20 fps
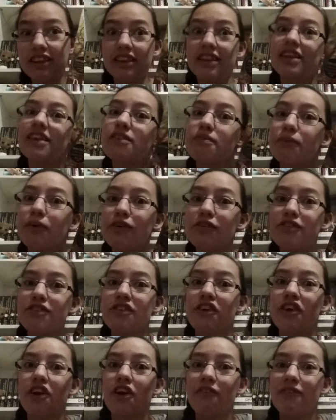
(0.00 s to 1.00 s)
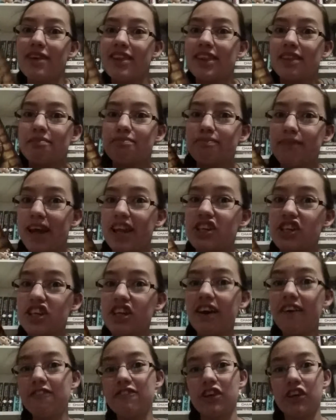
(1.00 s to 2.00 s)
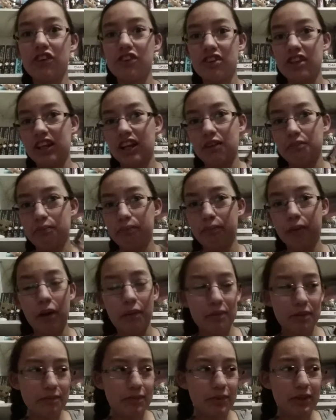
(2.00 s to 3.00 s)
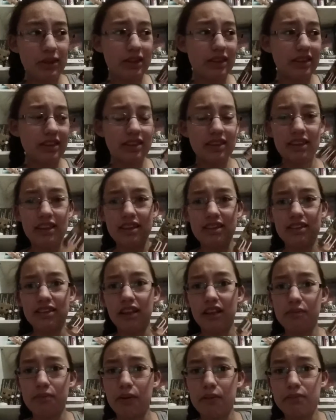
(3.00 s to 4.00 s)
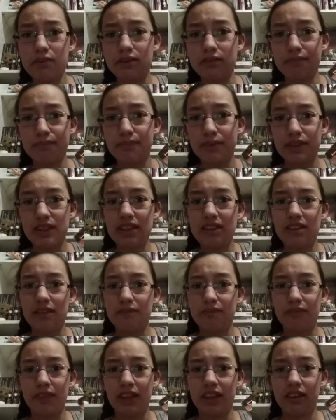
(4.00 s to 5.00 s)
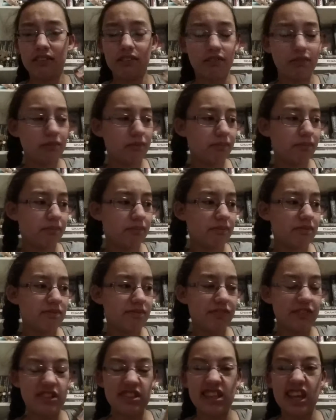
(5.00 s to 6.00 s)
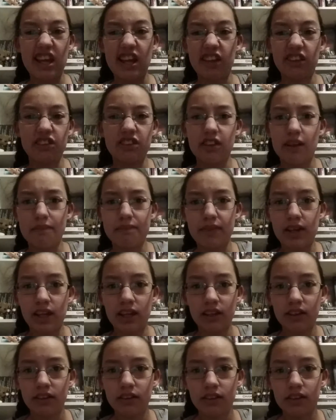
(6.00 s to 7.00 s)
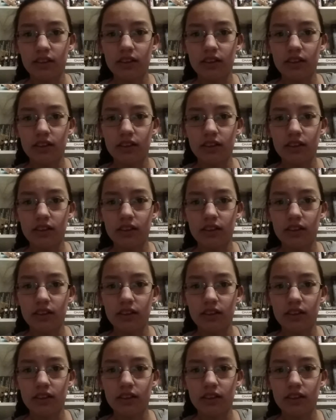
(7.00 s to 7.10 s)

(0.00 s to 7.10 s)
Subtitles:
these books with matching covers, and I'll probably put these up for sale or something.